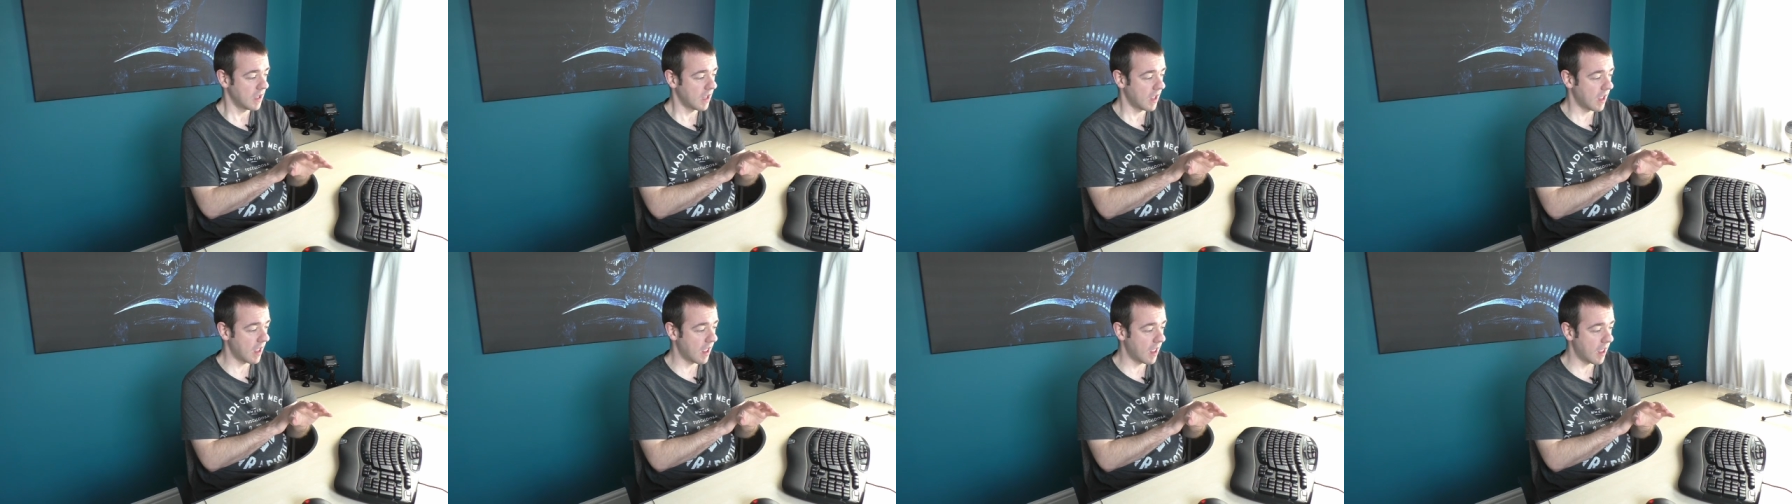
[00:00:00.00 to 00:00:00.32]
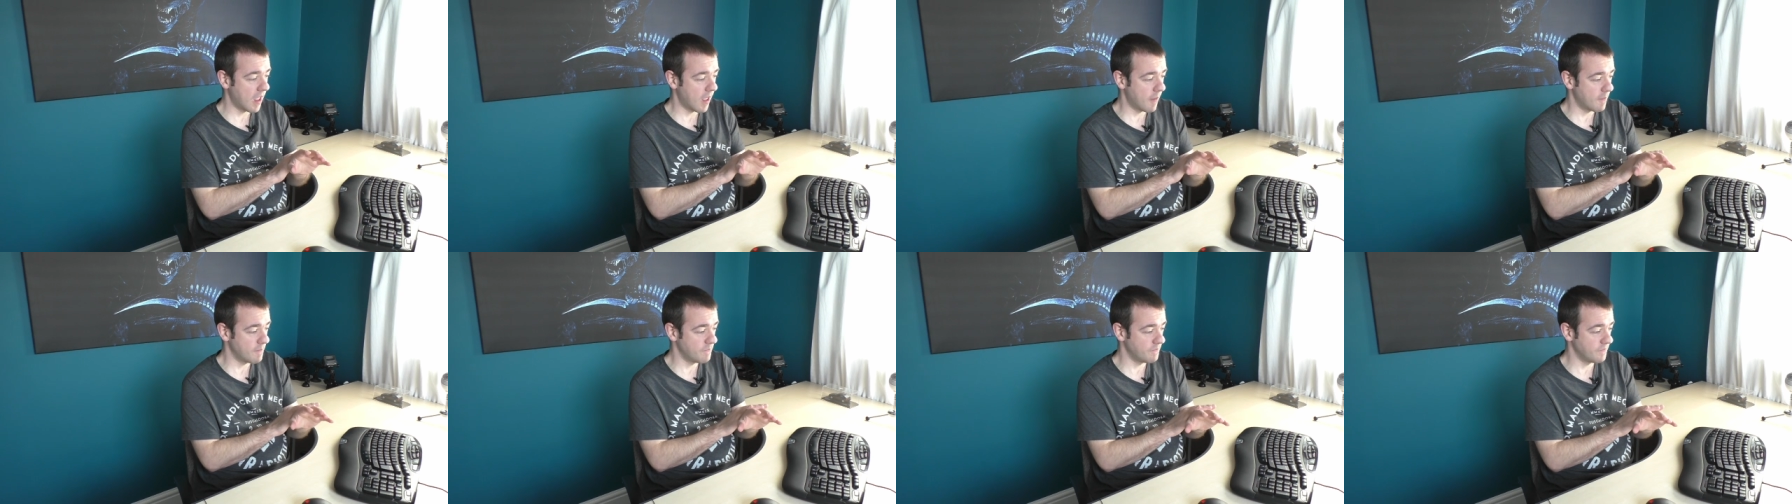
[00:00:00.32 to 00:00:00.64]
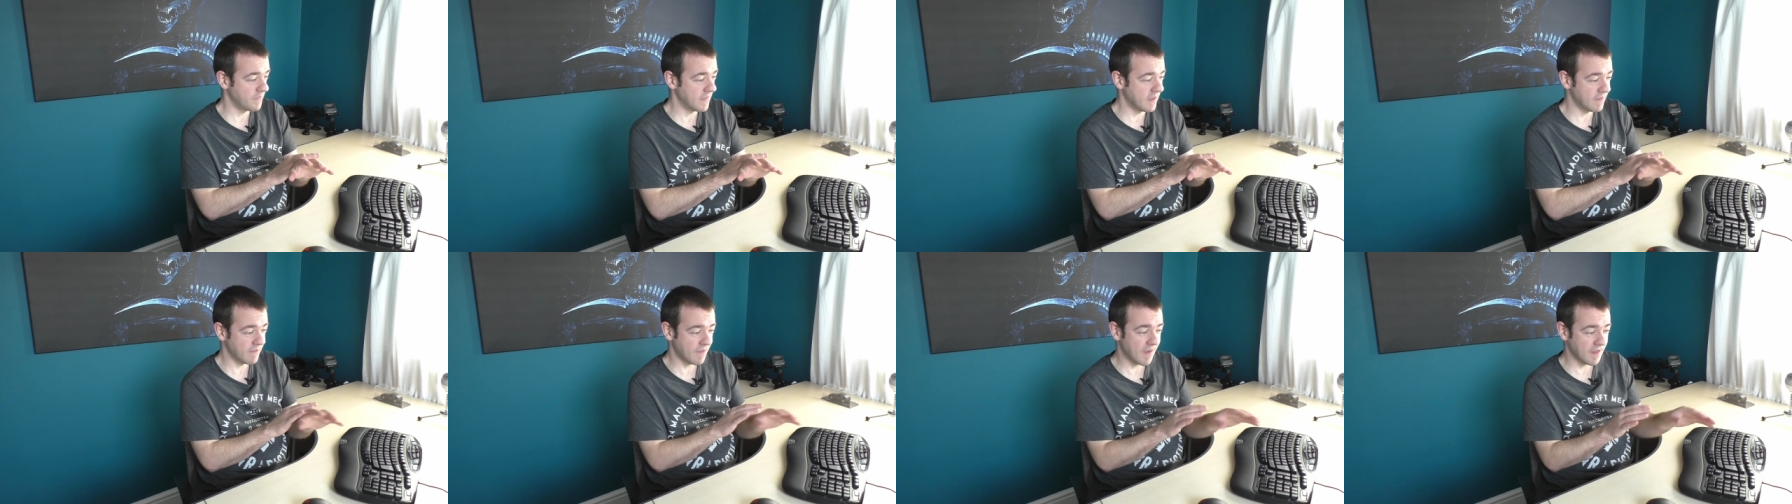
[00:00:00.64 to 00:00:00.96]

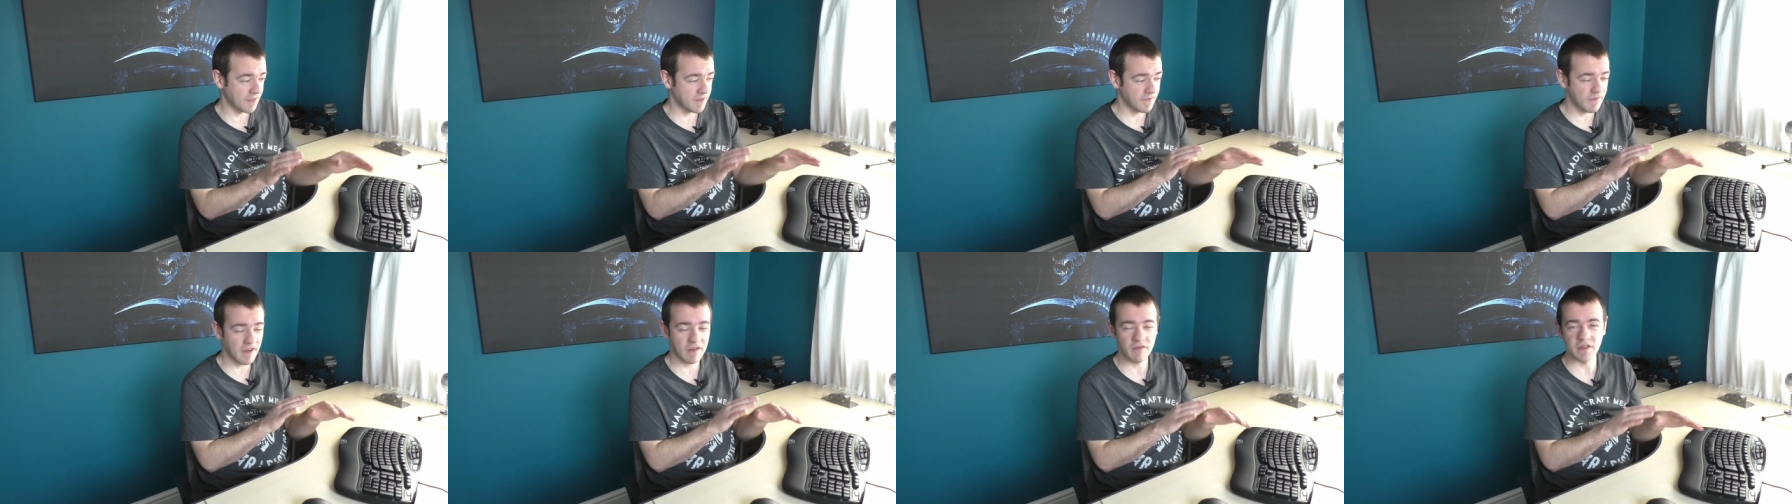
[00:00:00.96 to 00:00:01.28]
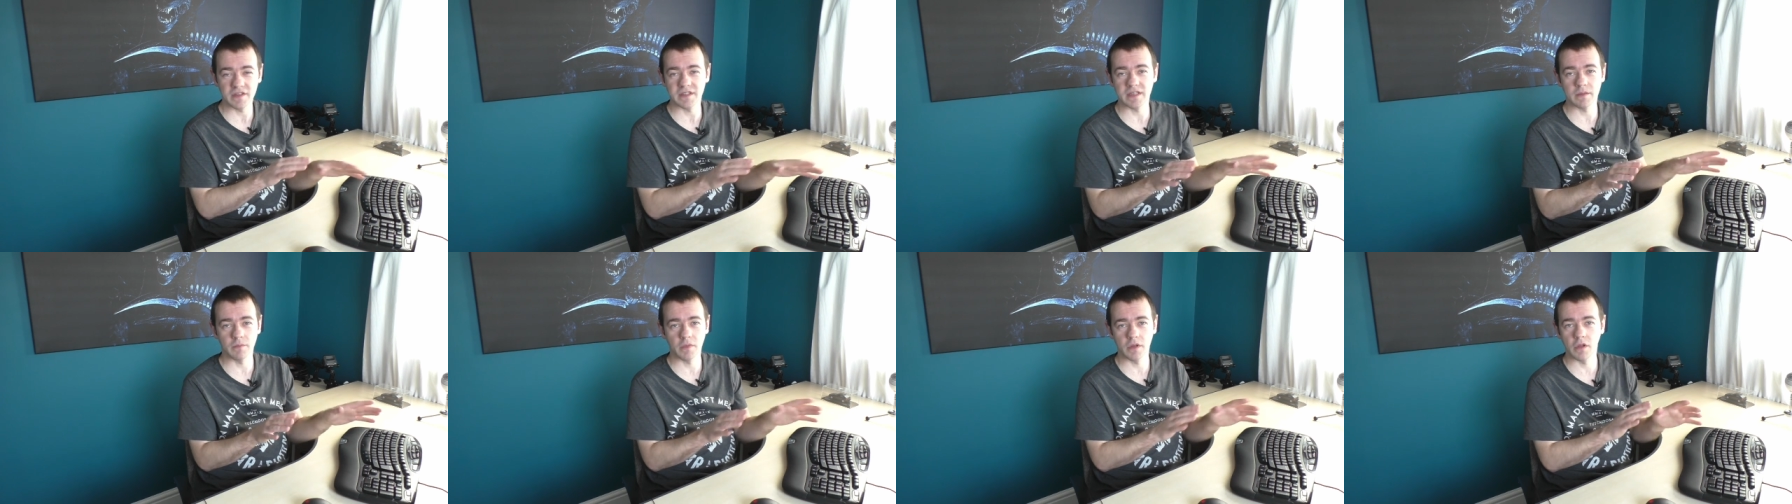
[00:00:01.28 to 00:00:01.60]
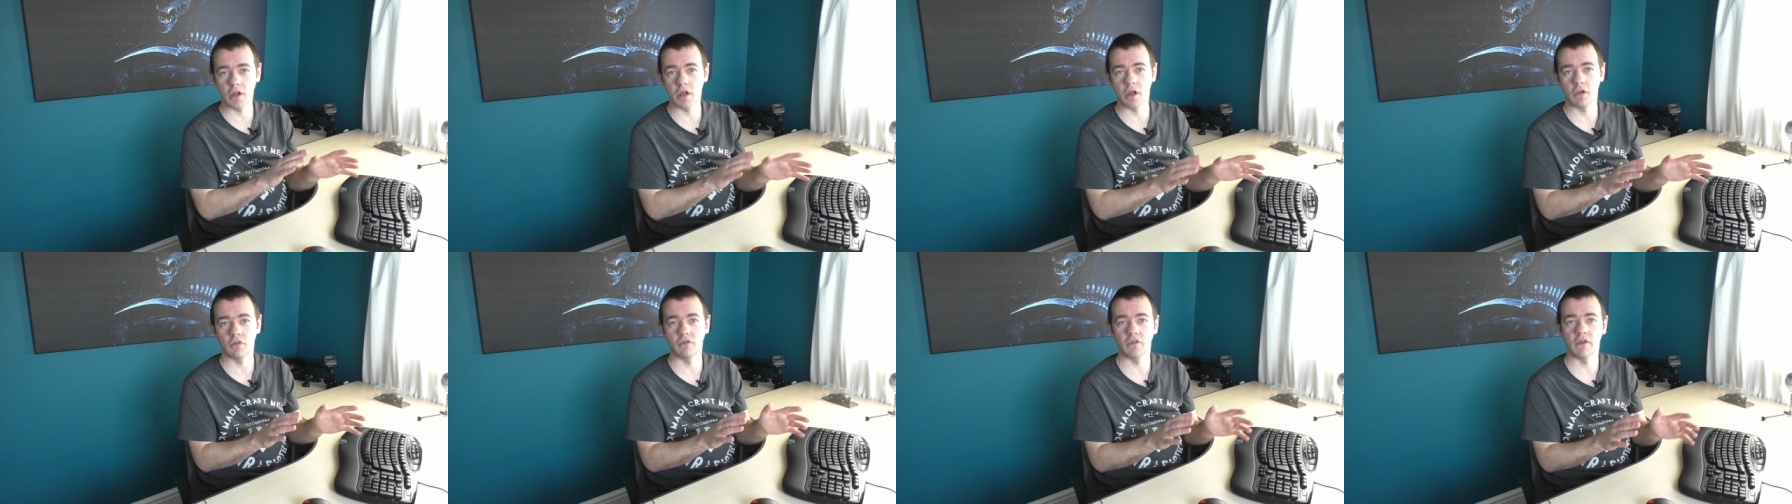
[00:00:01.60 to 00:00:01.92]
Um, in fact, they're very
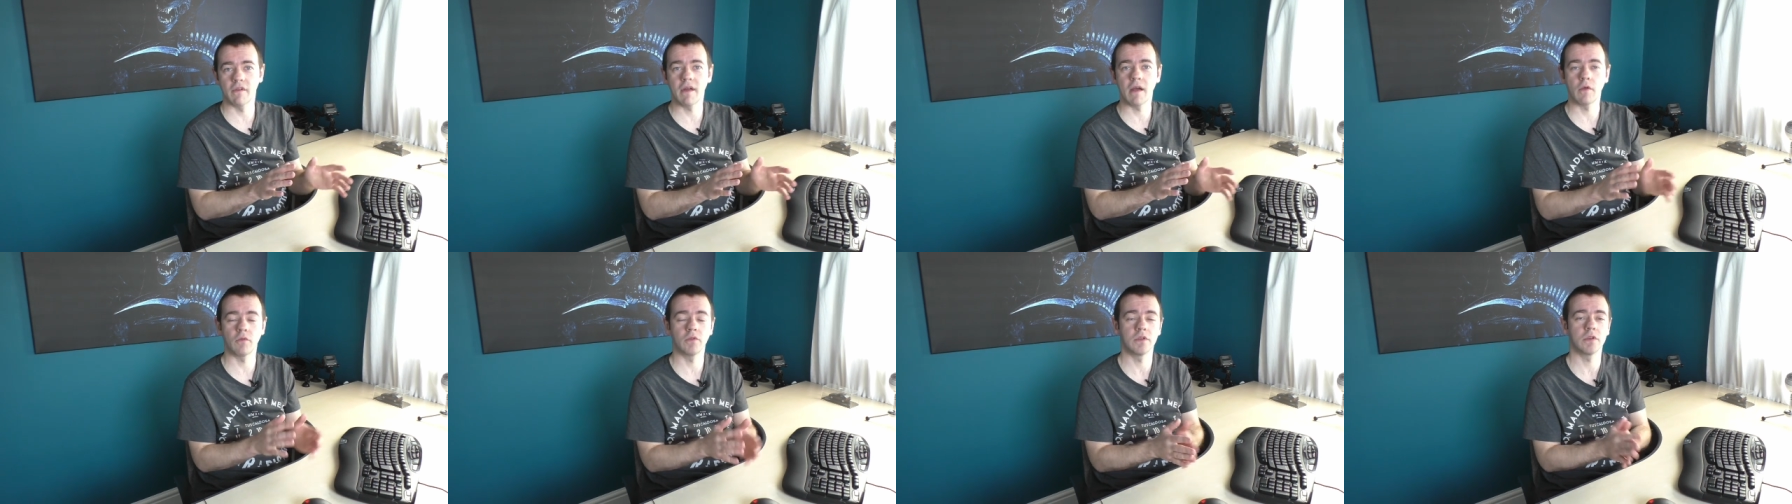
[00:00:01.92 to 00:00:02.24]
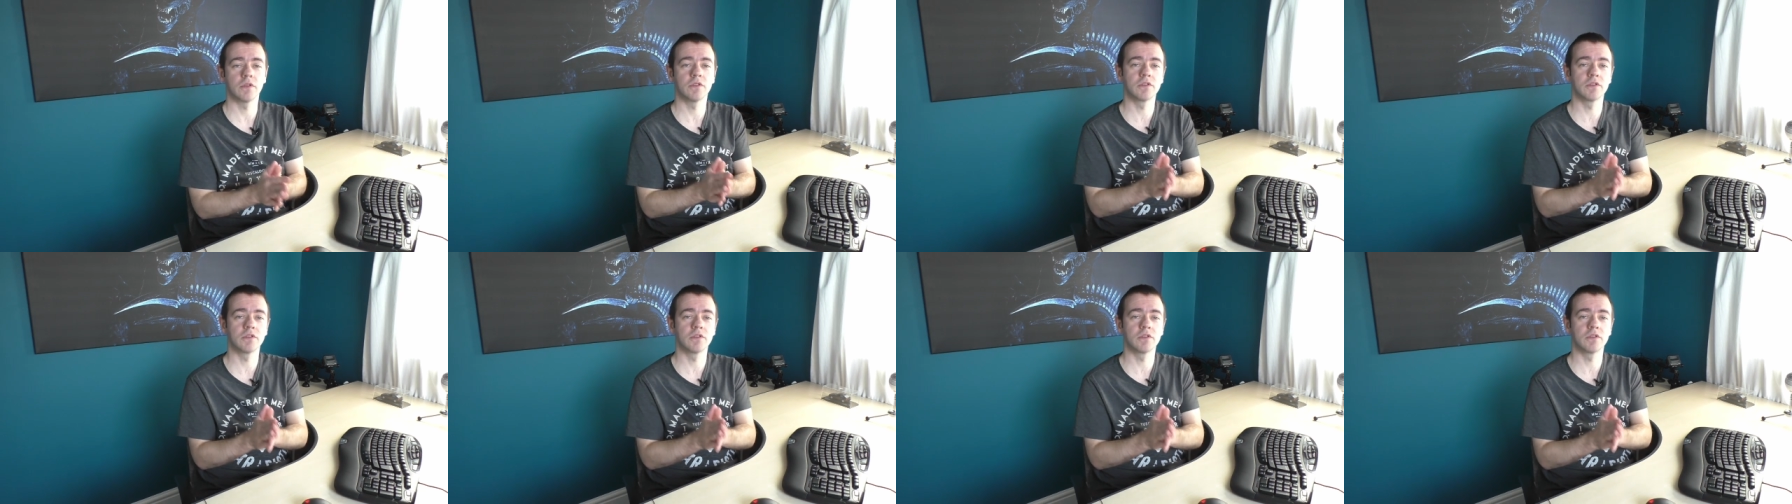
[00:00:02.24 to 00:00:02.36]
similar all around.